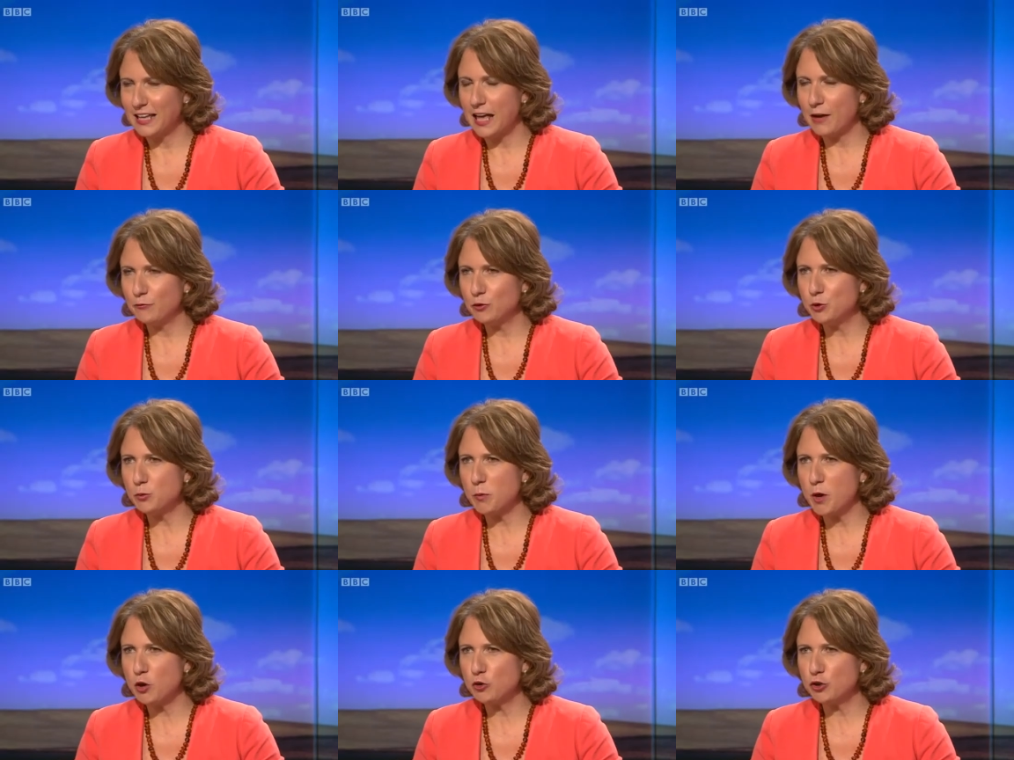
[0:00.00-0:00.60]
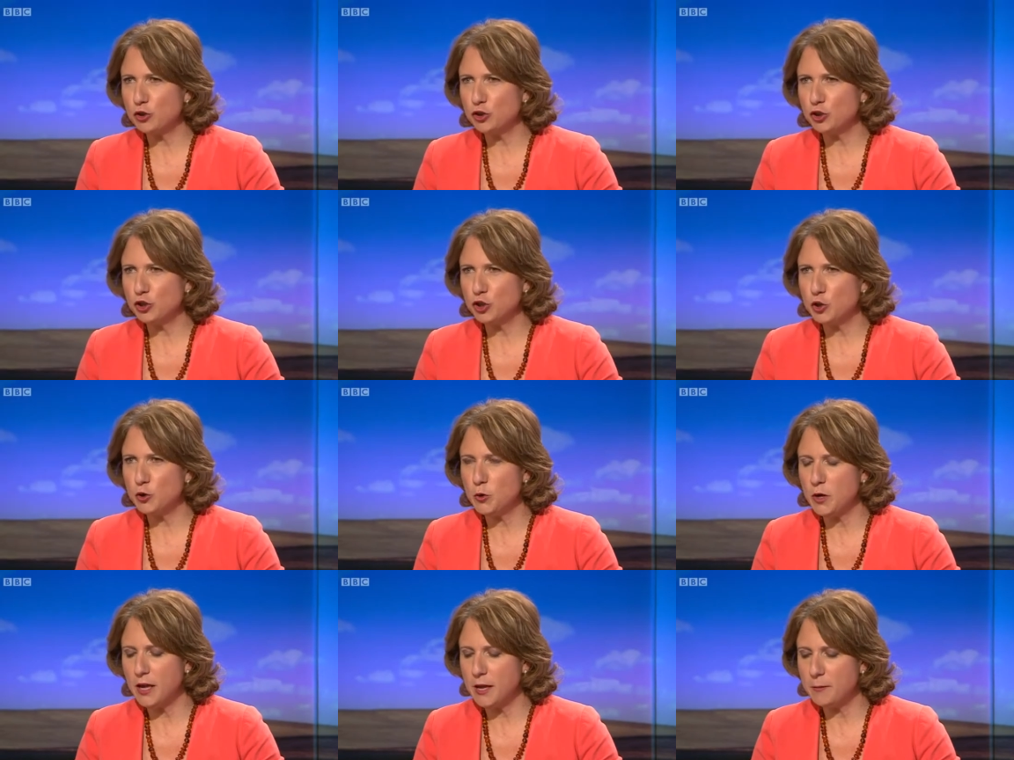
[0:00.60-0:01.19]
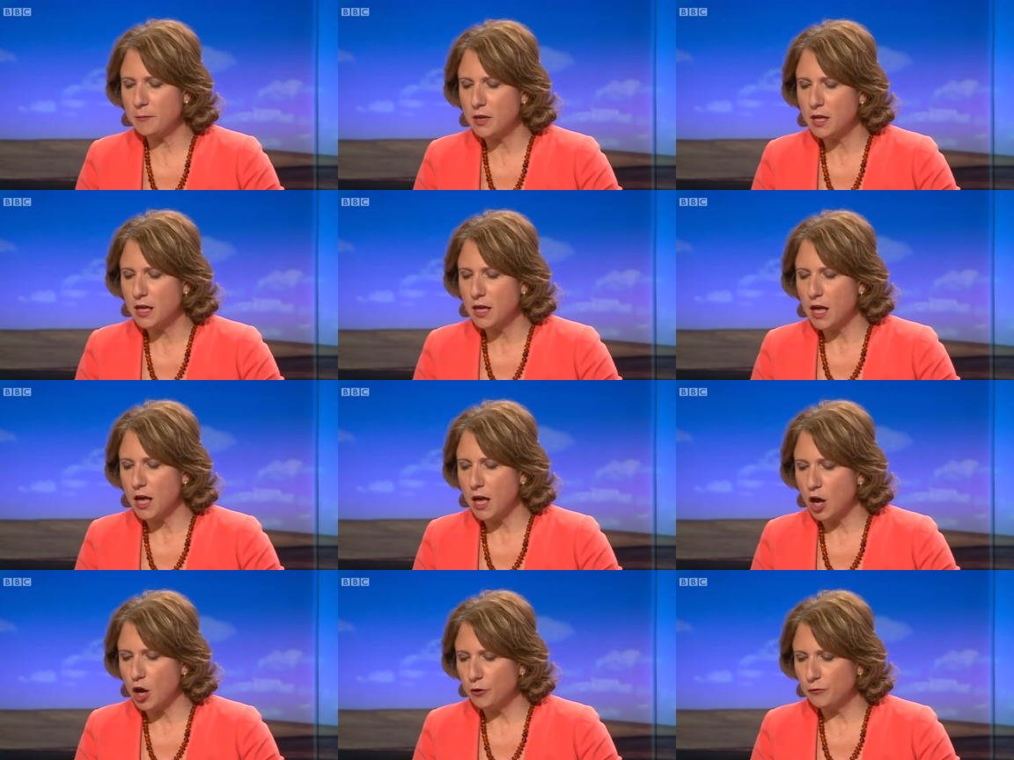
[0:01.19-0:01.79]
Have you spoken to him
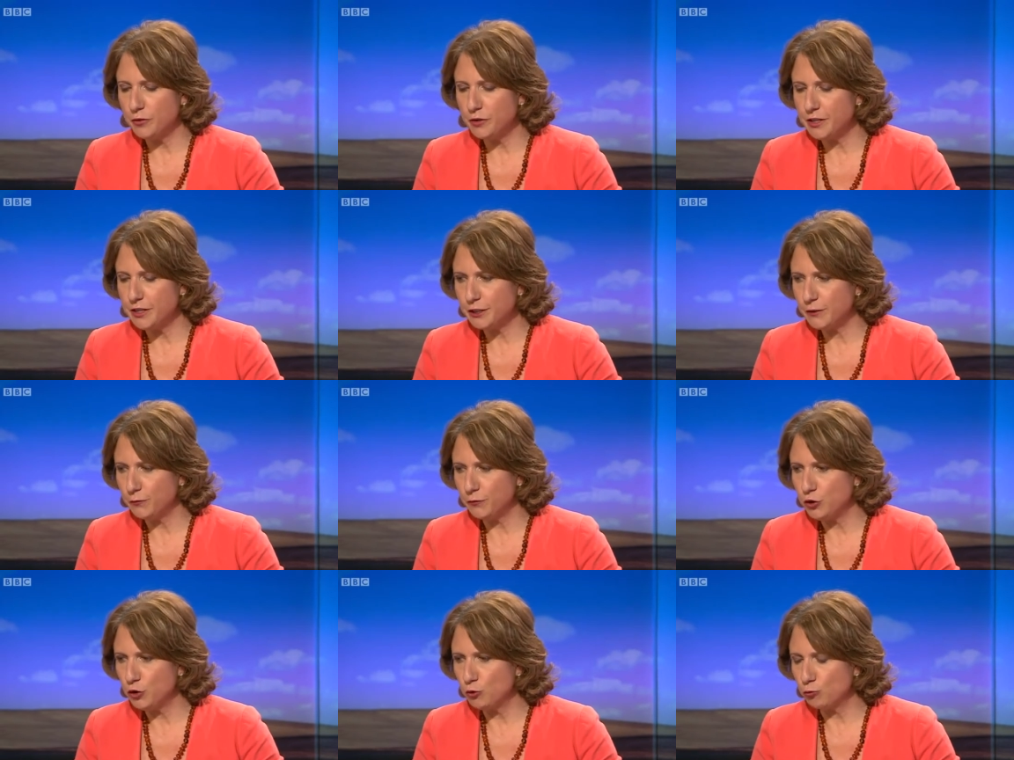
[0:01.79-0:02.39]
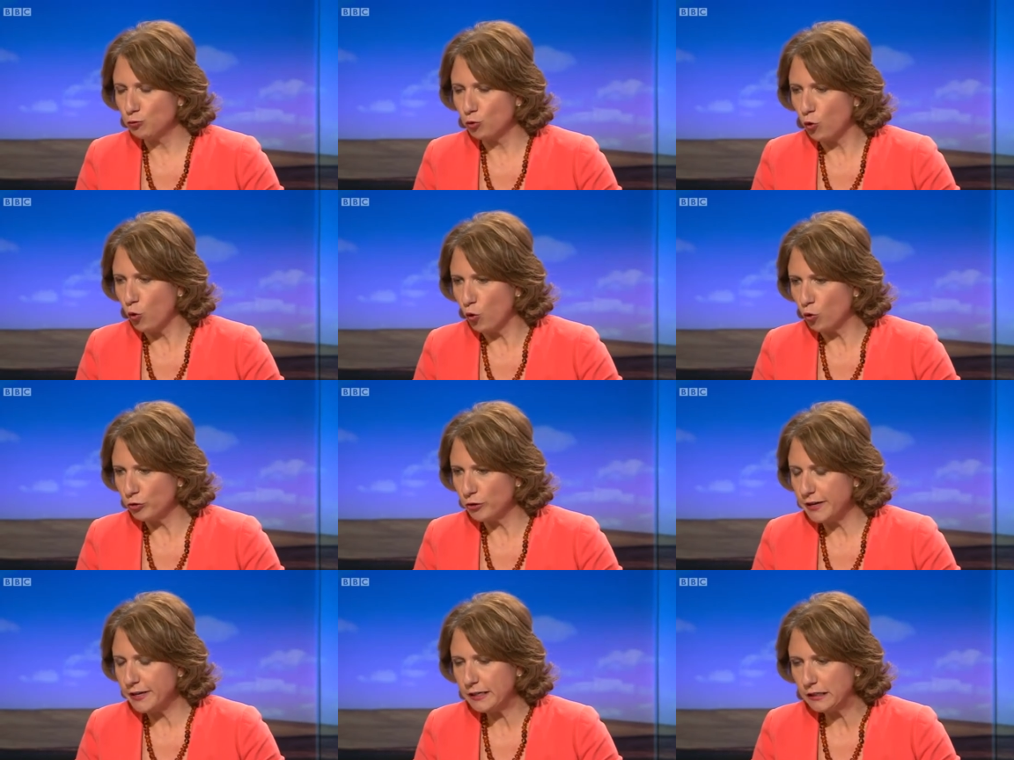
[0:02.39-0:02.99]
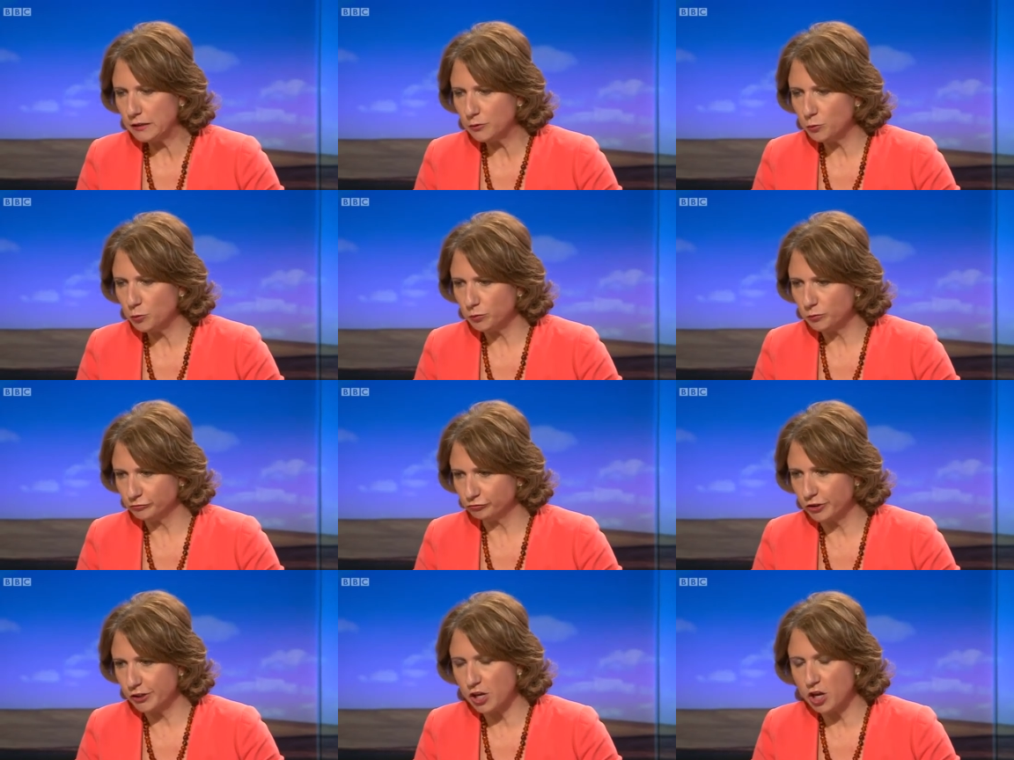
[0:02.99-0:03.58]
over this furore
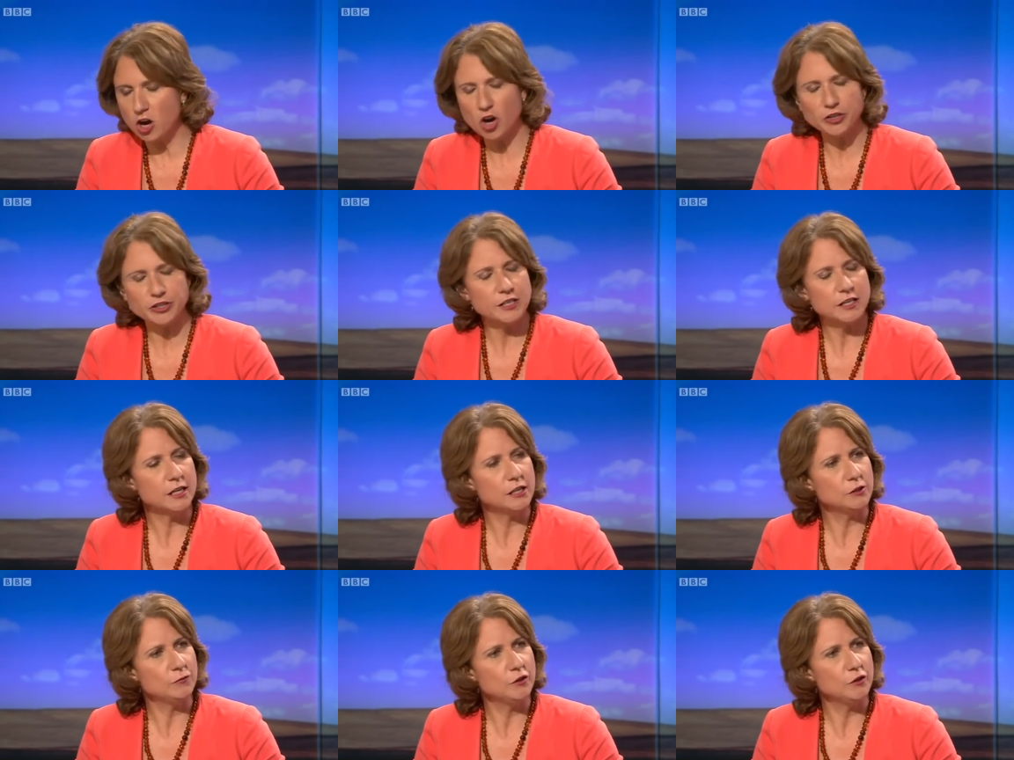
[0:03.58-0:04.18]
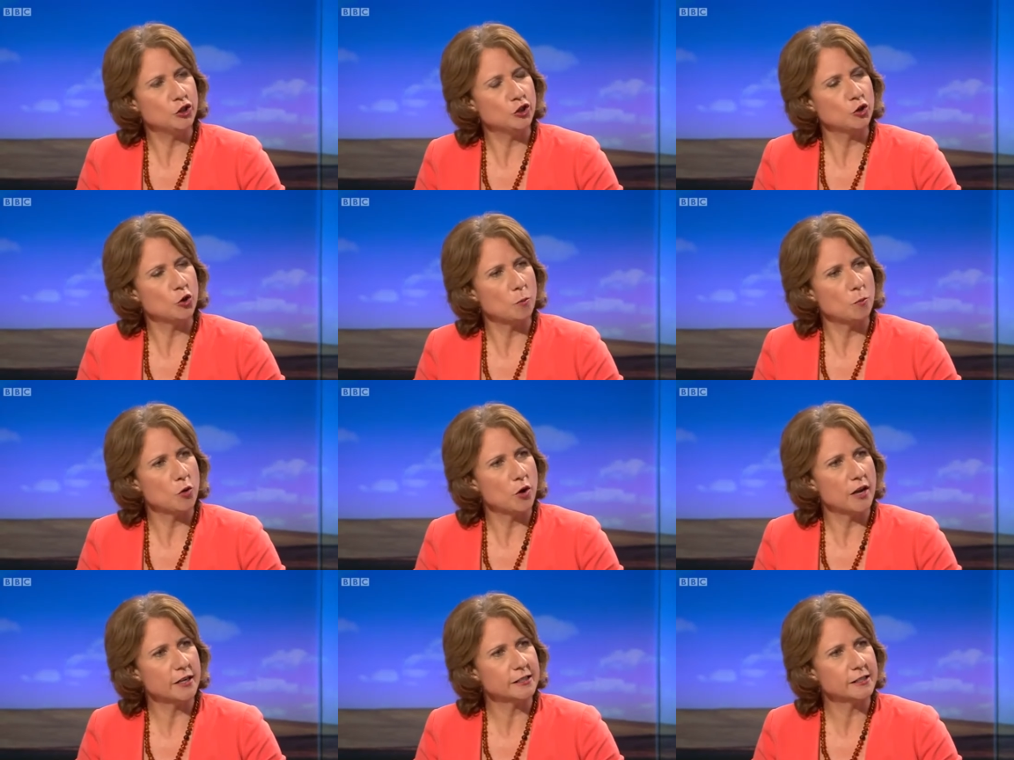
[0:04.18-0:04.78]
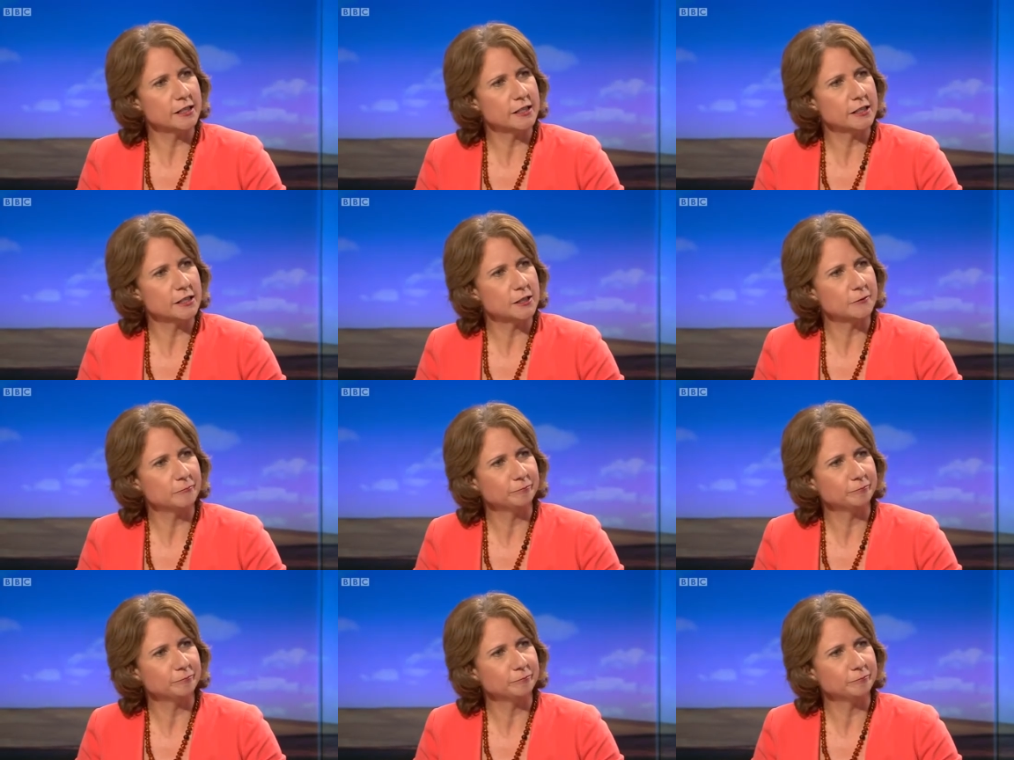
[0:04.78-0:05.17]
regarding his vision on Brexit?